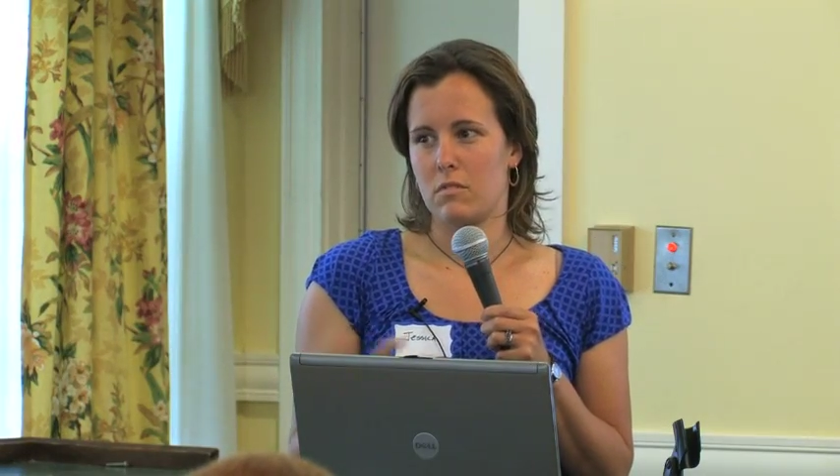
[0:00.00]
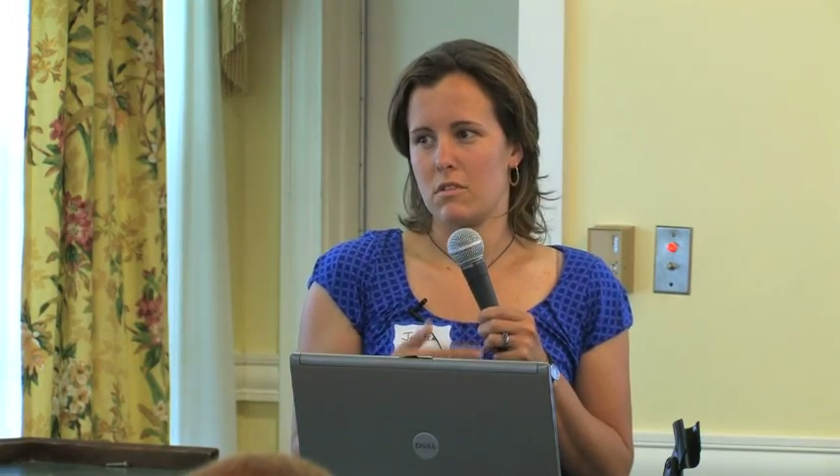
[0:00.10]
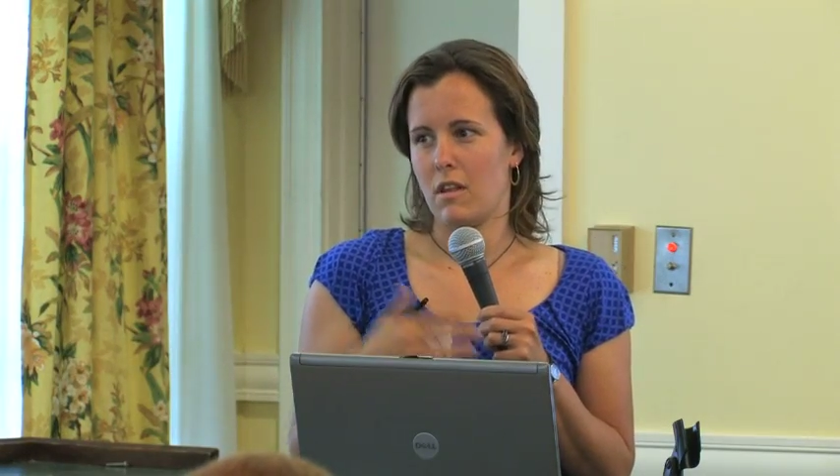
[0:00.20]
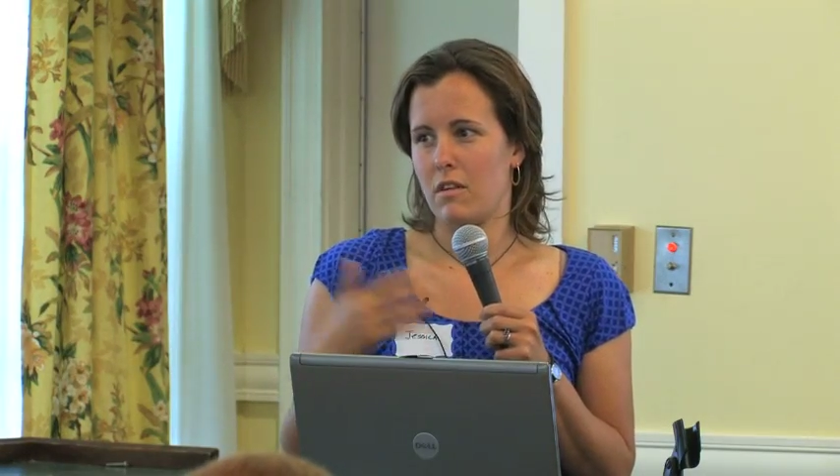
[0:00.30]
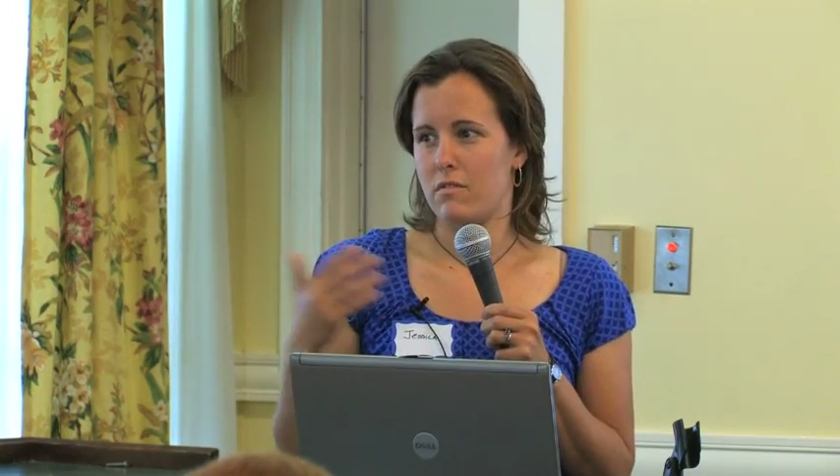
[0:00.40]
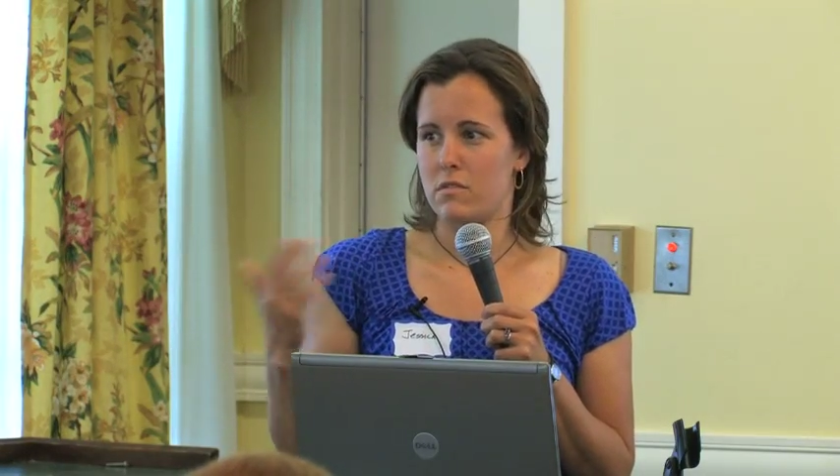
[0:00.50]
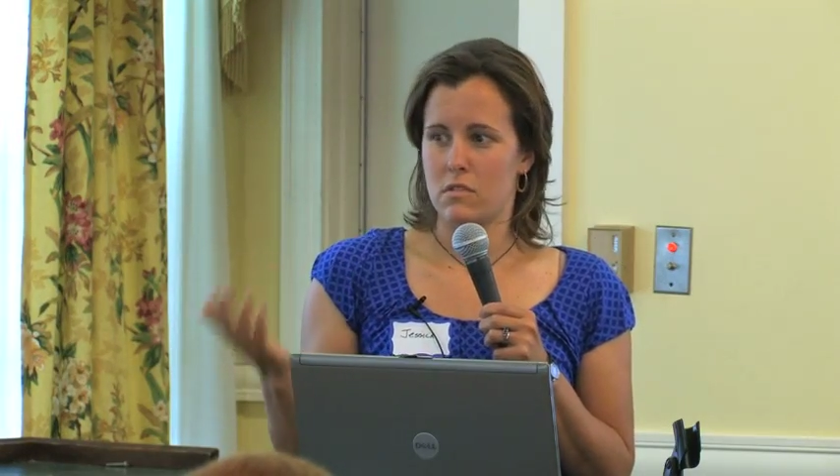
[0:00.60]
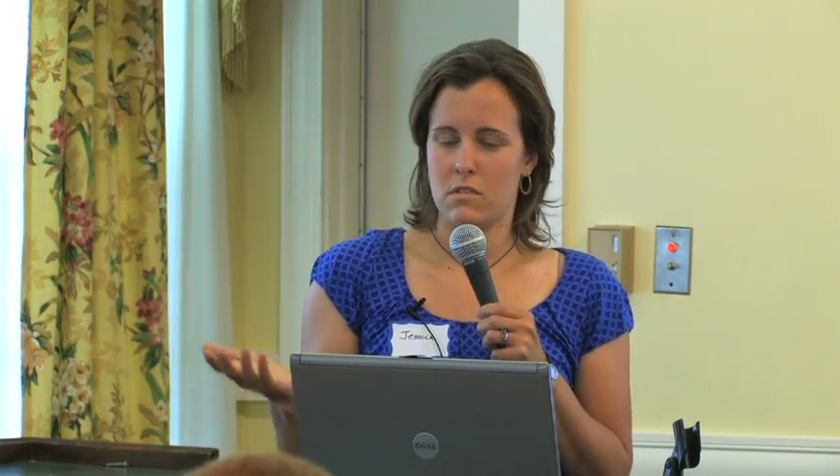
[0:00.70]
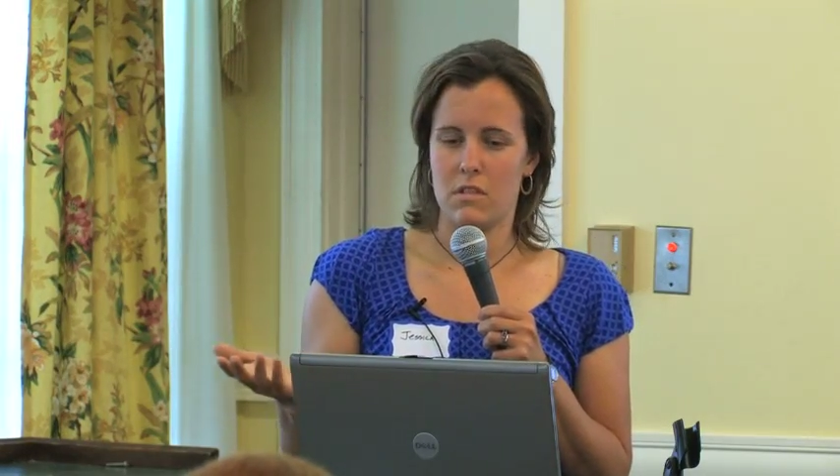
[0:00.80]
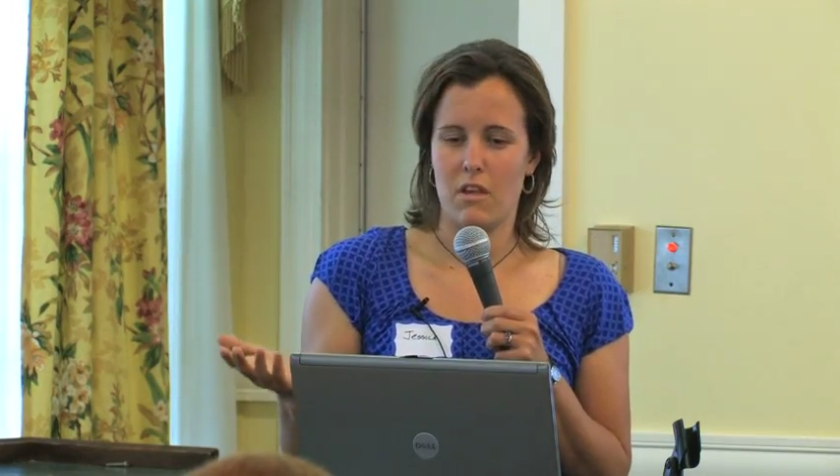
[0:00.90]
which a lot of
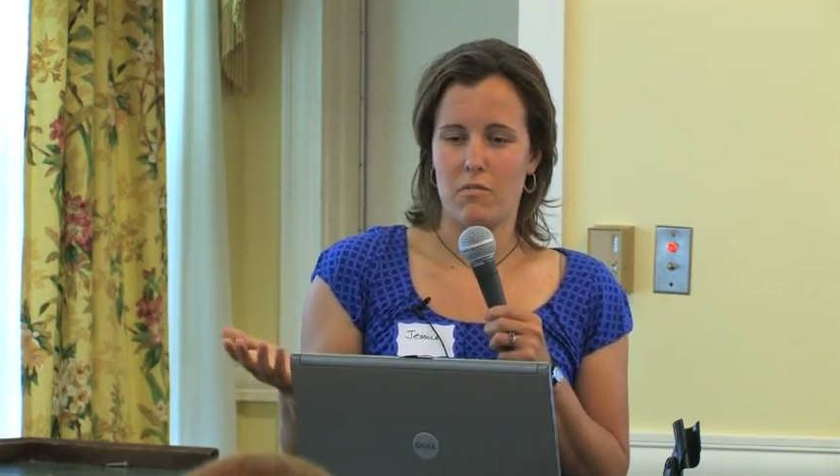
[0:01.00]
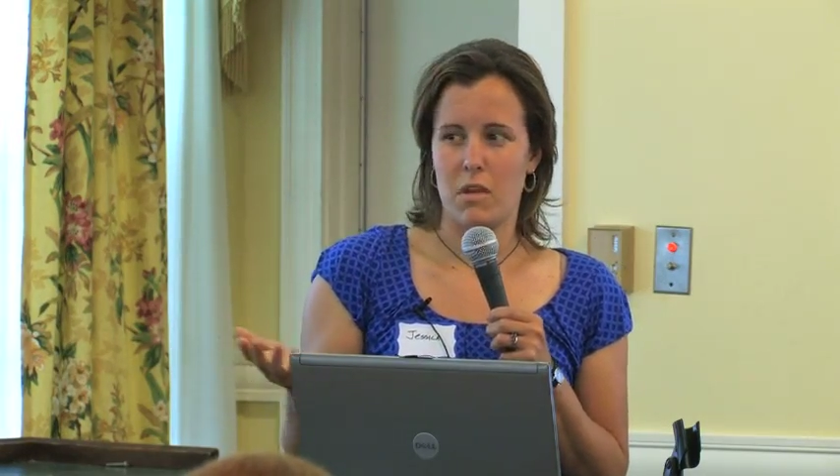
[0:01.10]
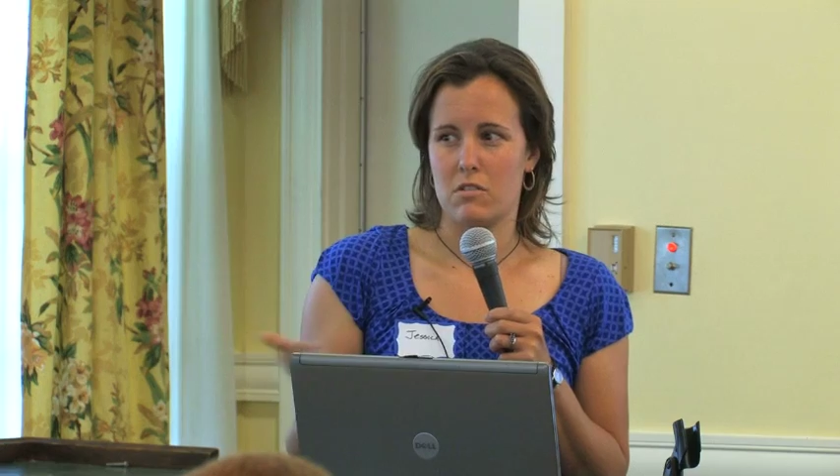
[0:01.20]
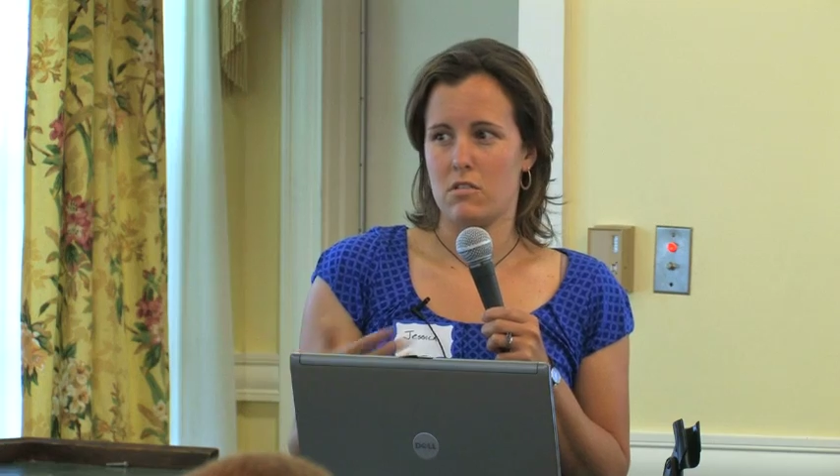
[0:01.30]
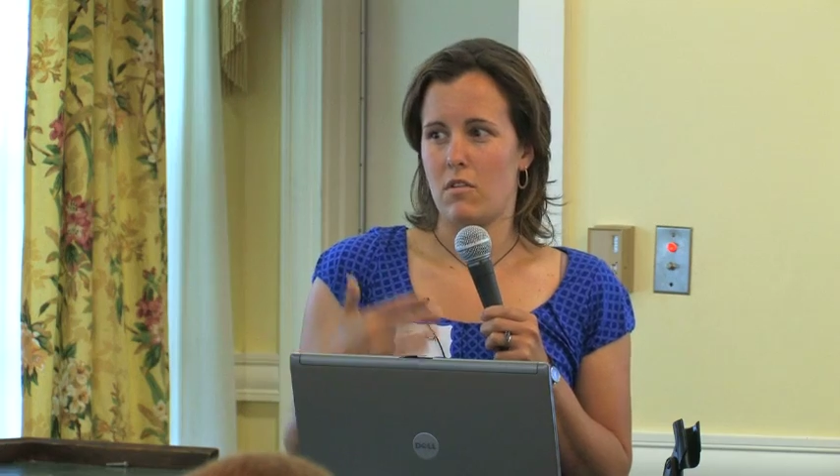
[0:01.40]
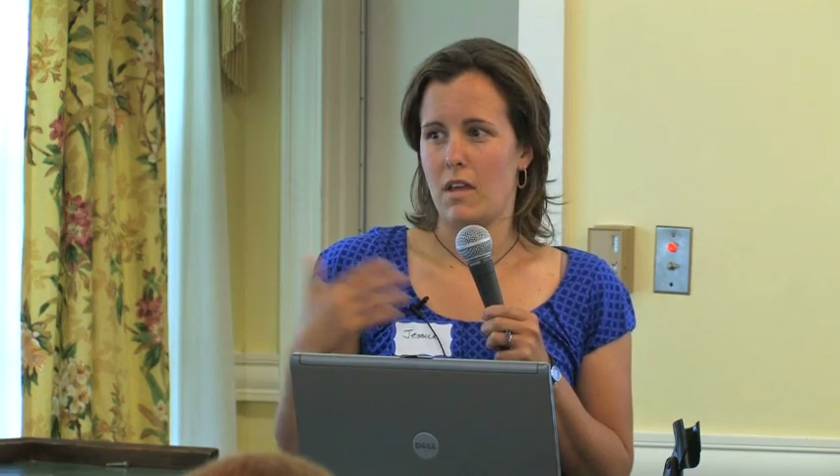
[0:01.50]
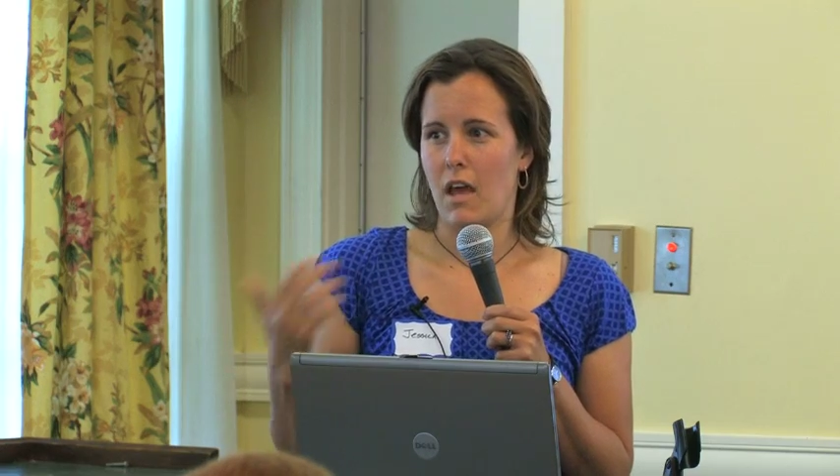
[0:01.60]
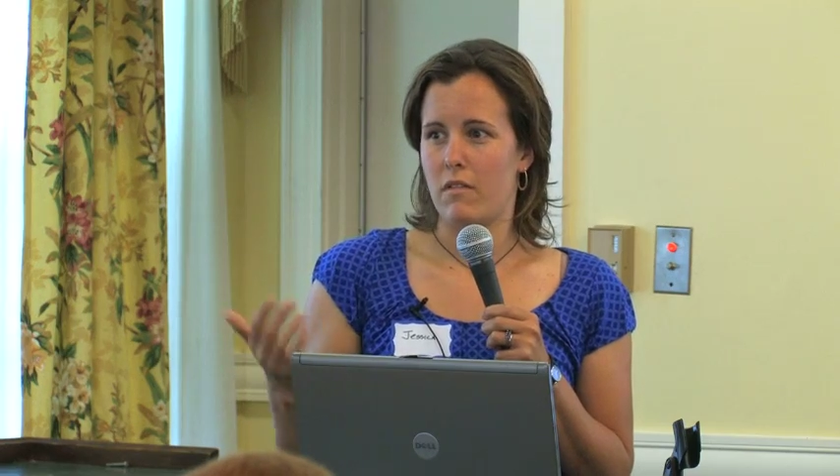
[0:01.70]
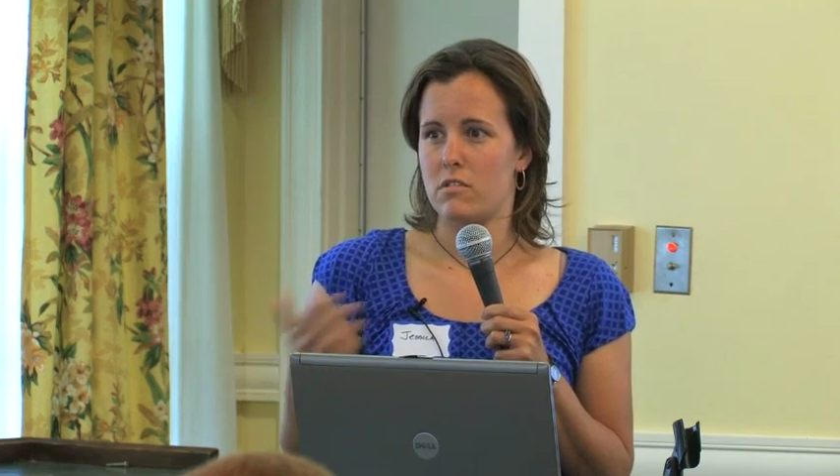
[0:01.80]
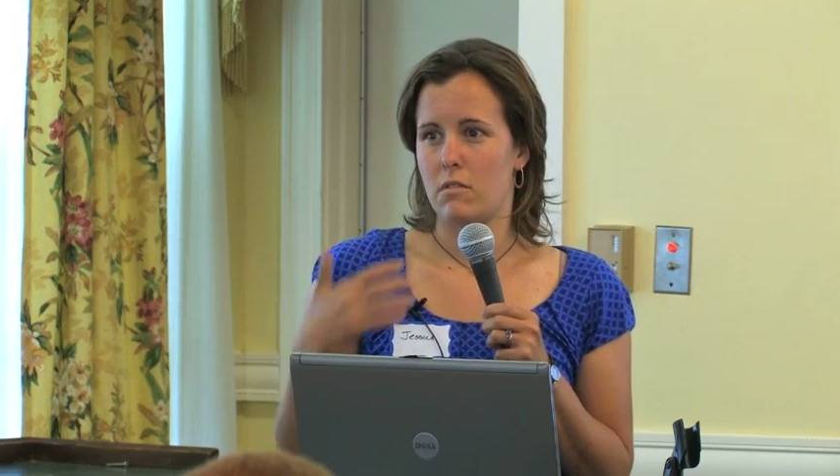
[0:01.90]
CF patients already
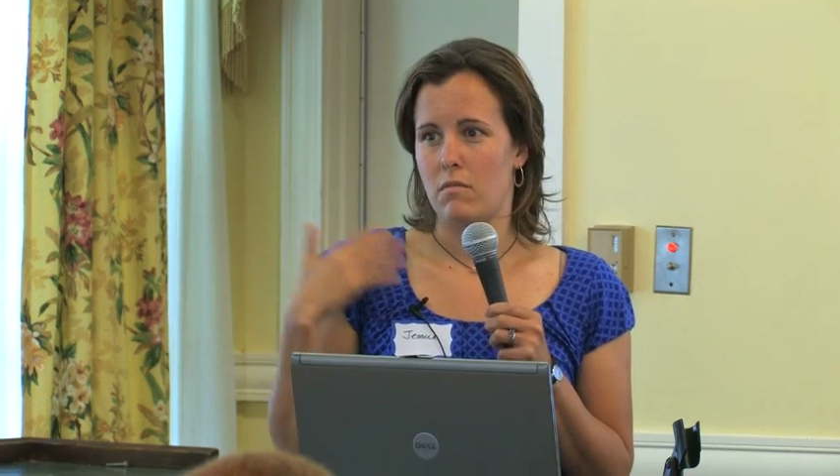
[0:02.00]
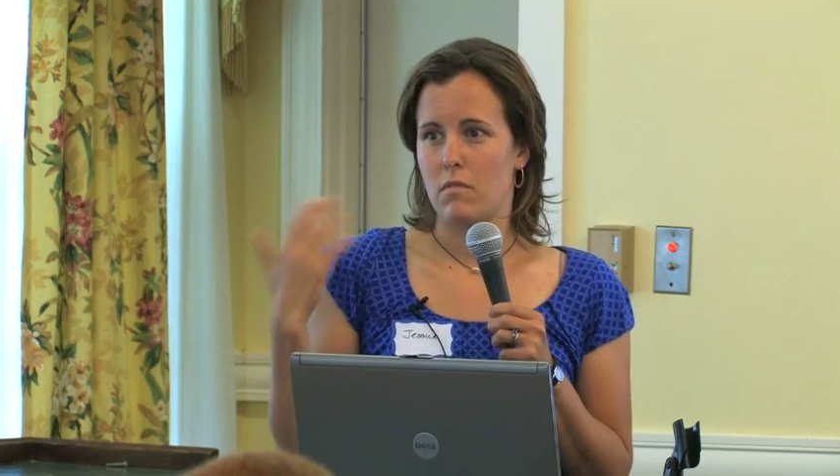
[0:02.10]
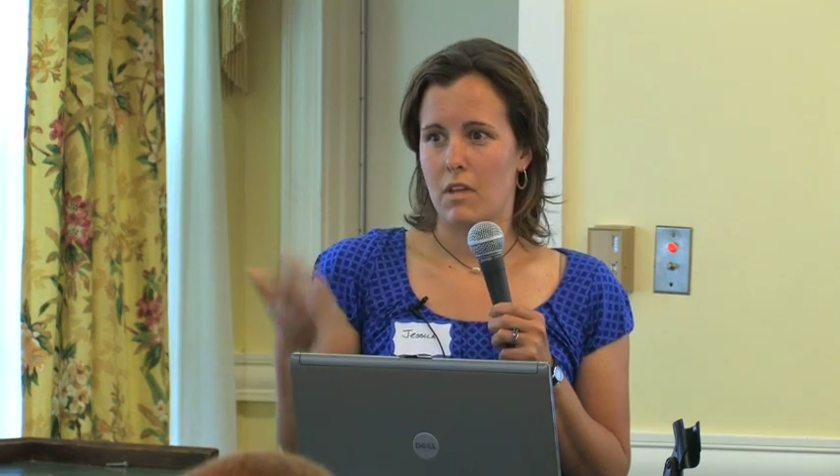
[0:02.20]
have some